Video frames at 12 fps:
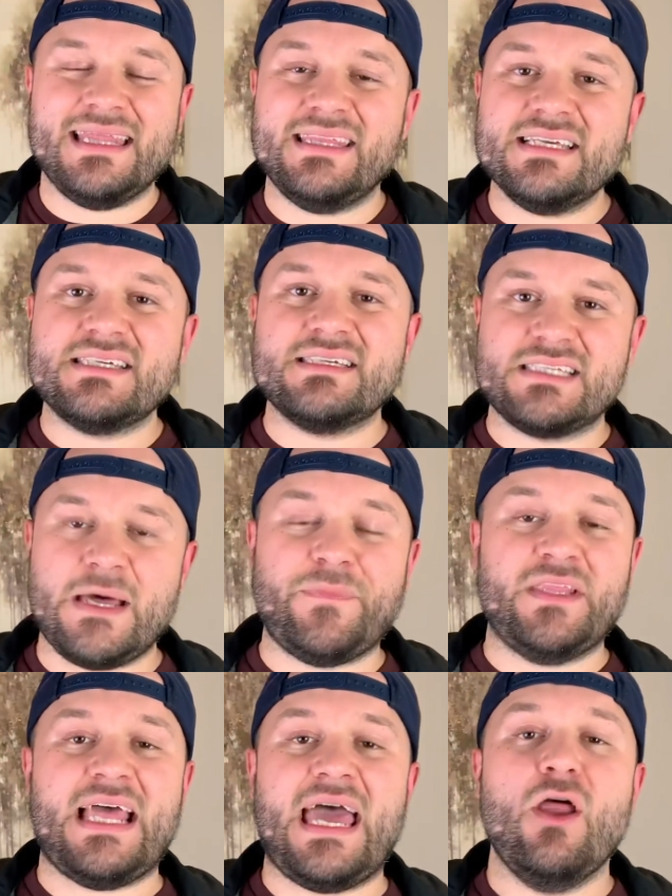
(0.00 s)
This is
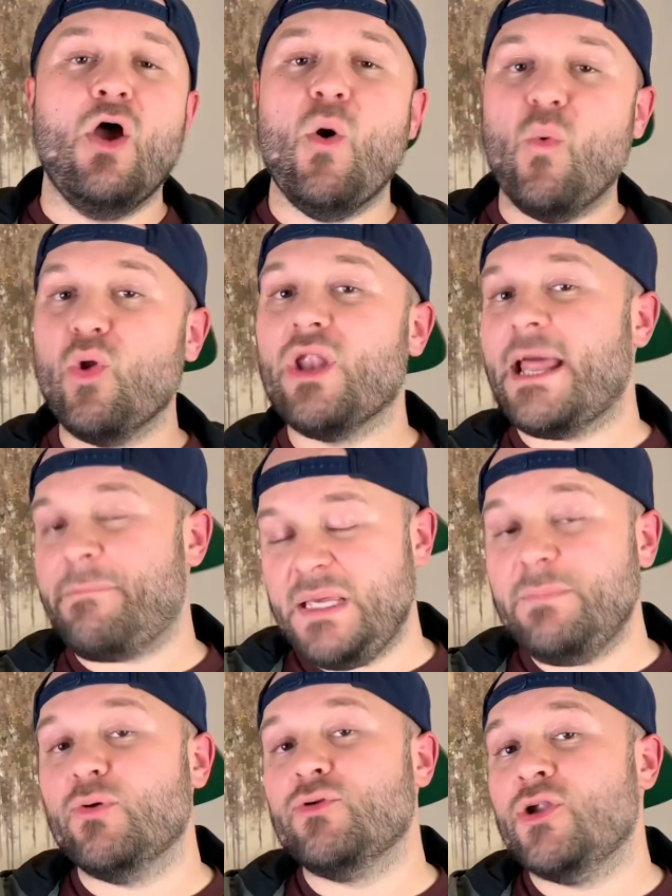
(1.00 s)
something that will let
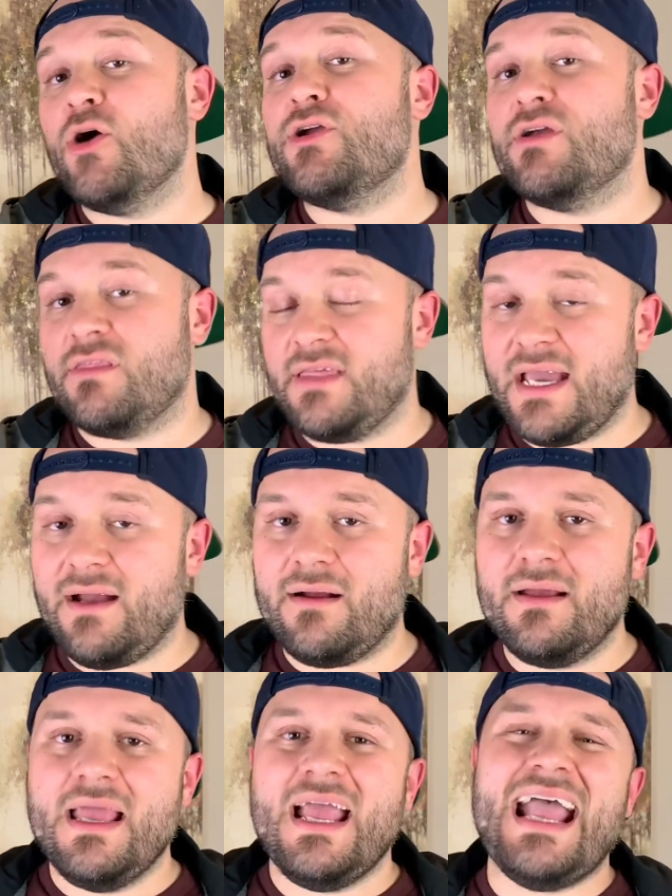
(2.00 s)
people know you're there,
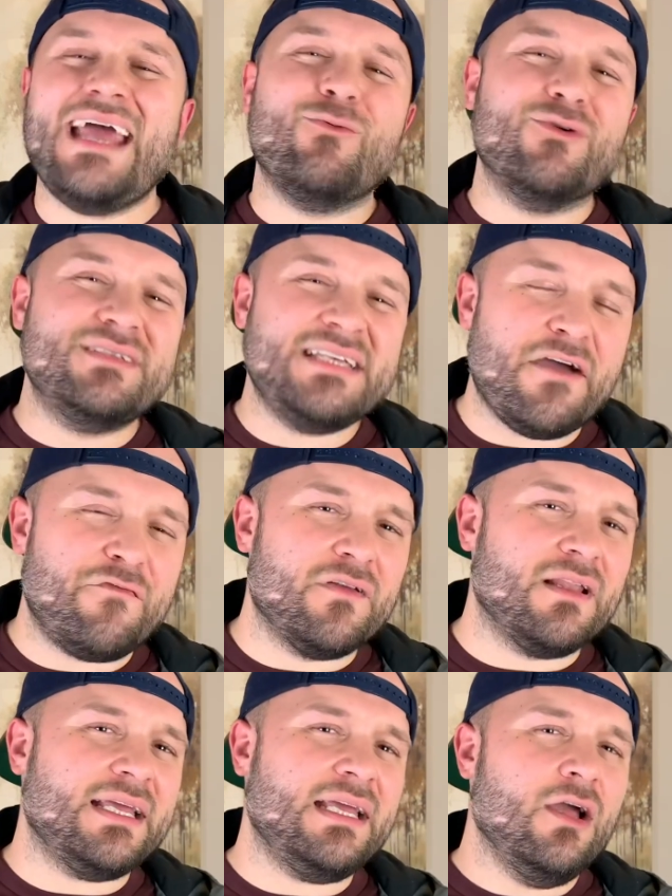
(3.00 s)
and it will
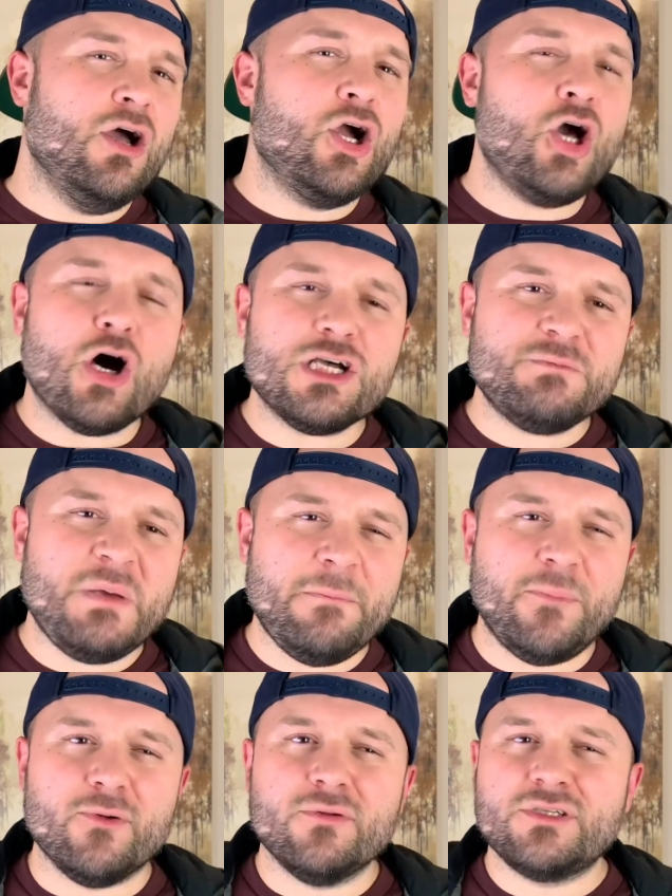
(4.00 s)
definitely cause
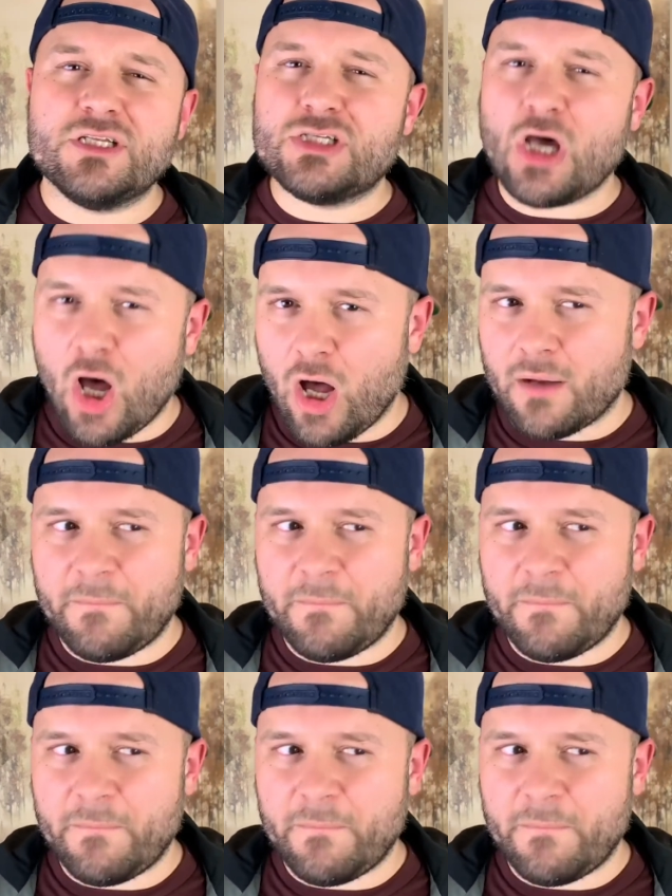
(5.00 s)
people to talk.